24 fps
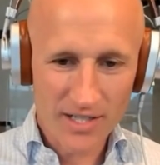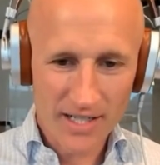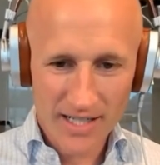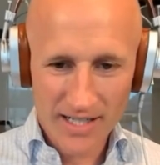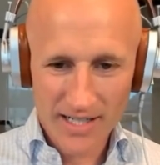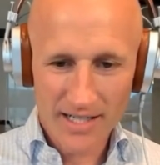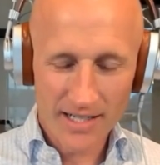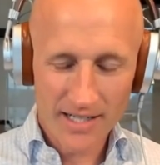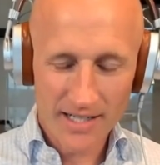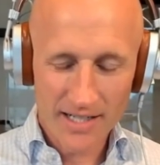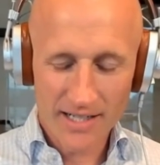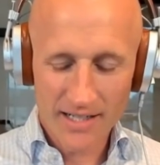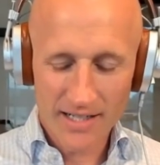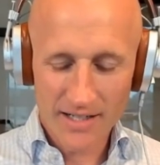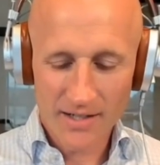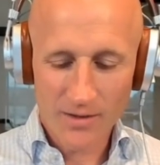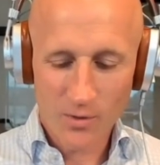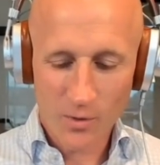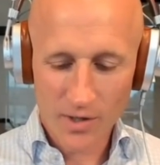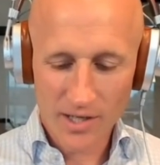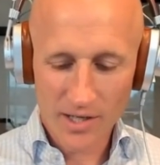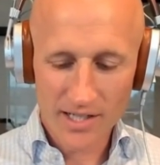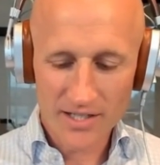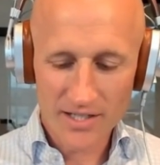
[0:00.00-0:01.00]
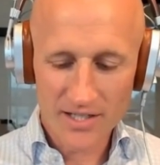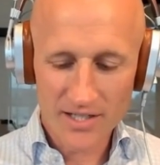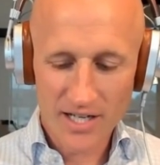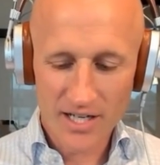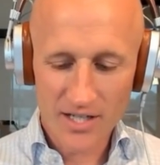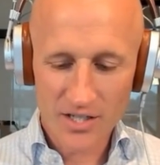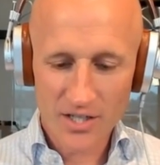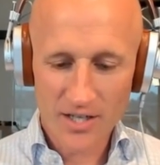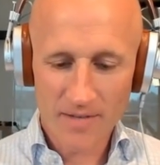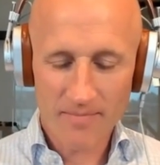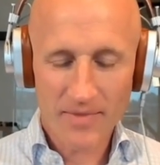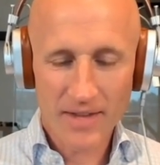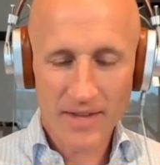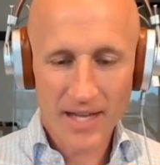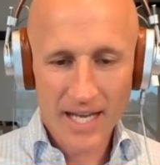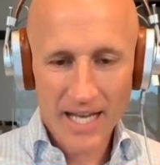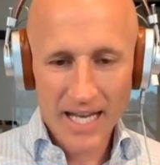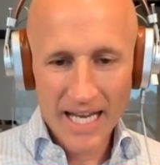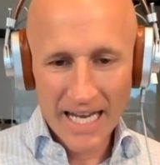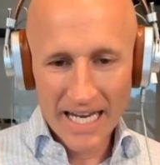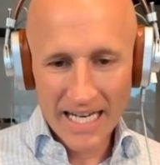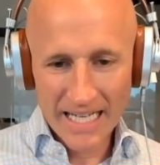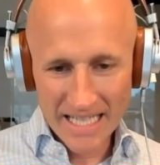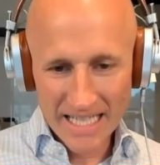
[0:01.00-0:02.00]
in an organization.
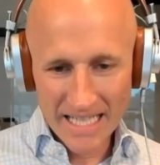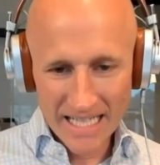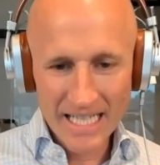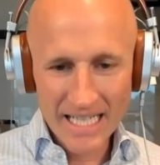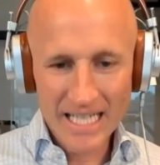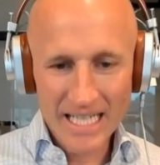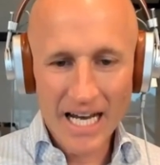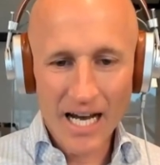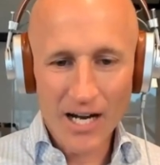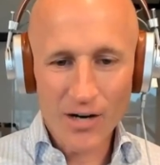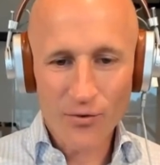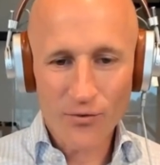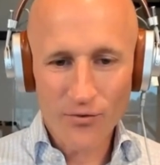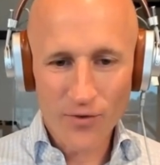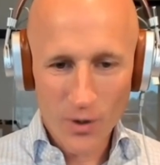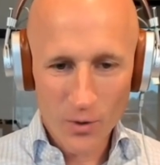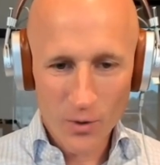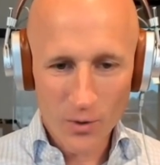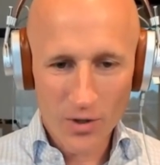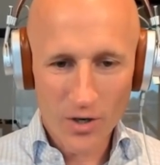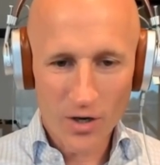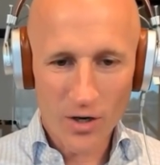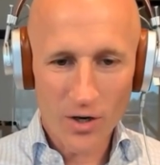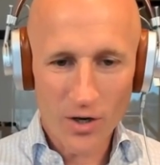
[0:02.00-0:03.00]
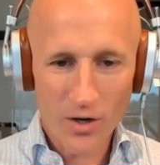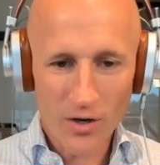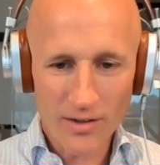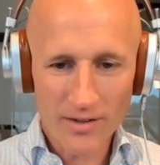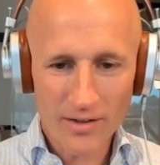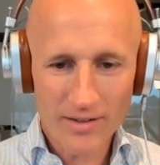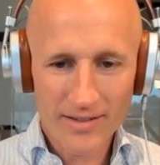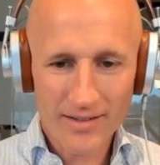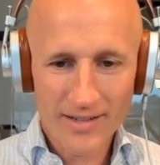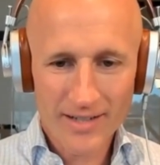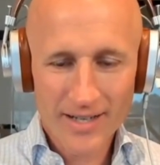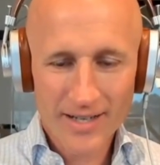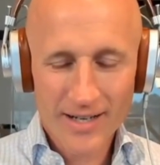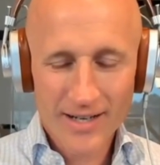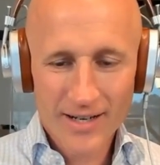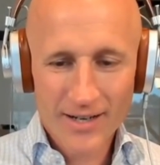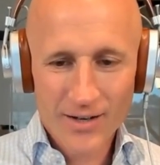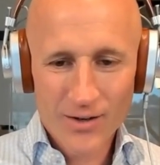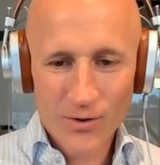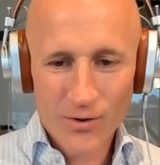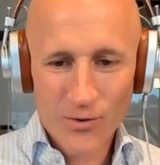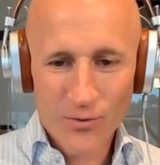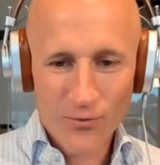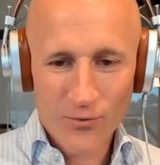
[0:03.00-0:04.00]
And he got a phone call
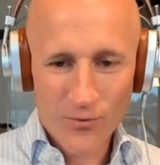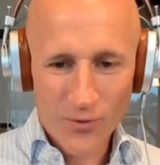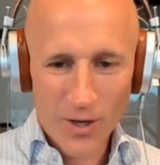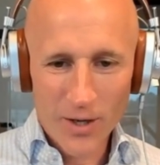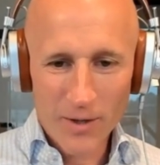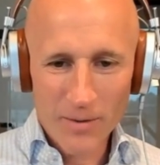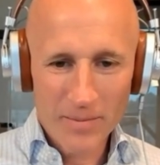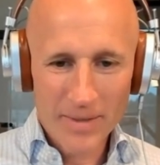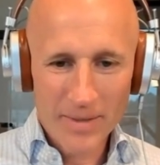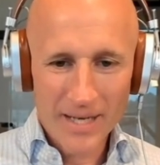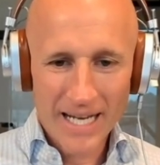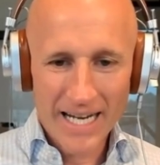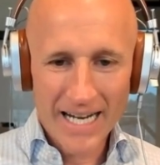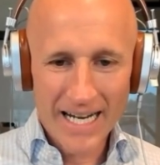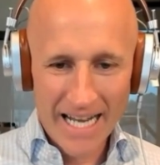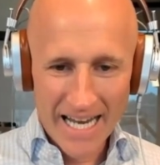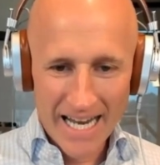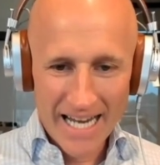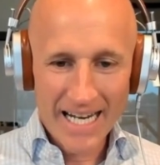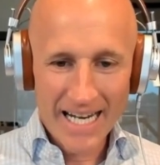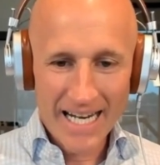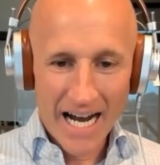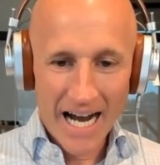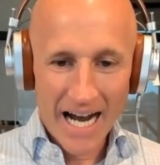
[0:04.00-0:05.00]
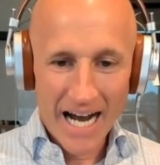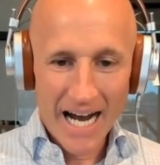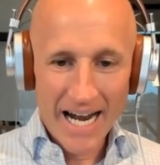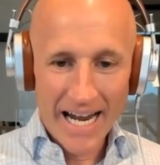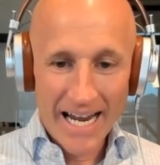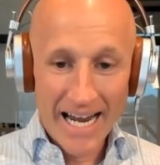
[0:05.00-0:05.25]
from an AI